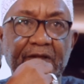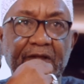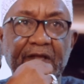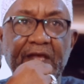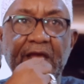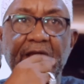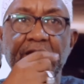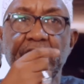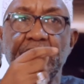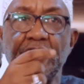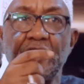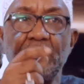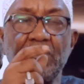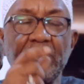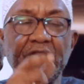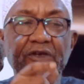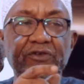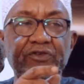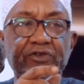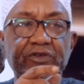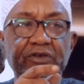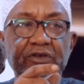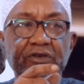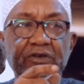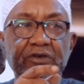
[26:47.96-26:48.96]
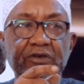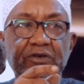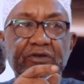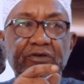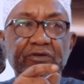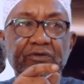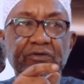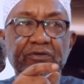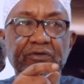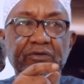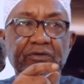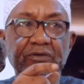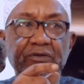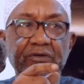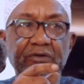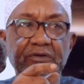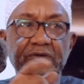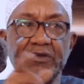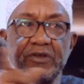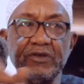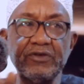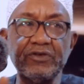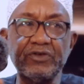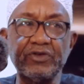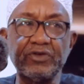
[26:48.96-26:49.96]
Can you listen to
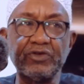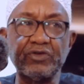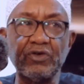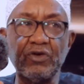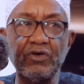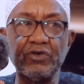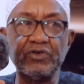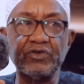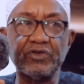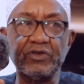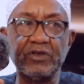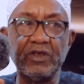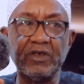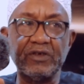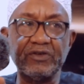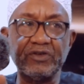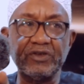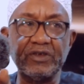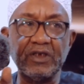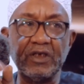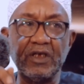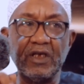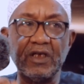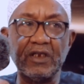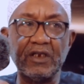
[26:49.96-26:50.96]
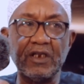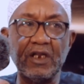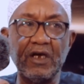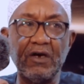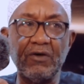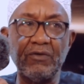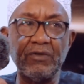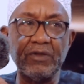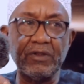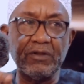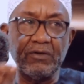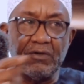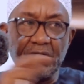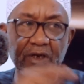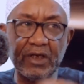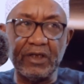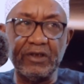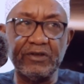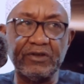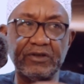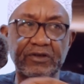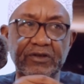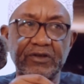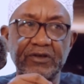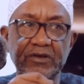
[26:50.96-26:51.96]
these songs they're singing now with your
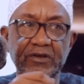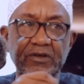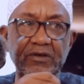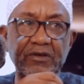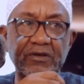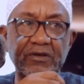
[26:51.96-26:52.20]
kids?